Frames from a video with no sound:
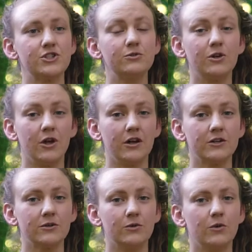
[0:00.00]
too
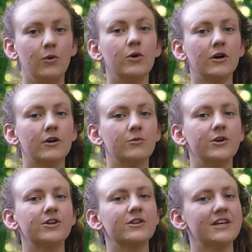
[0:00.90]
long or
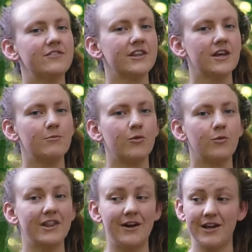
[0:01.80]
when you're leaving them
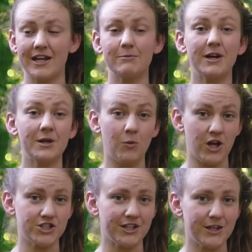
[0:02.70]
without anybody
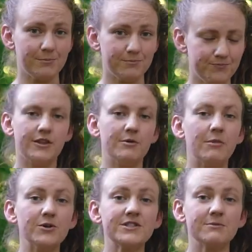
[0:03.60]
watching them. The
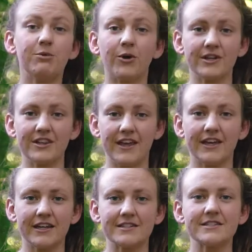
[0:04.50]
most important
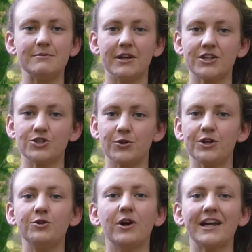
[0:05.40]
thing is to make sure
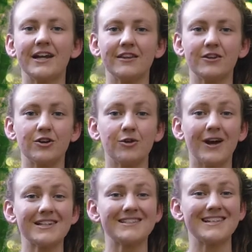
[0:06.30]
you are getting the
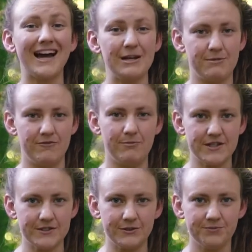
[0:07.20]
correct type of
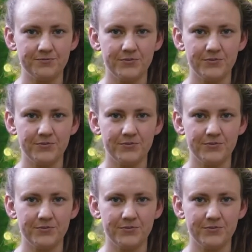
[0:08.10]
muzzle.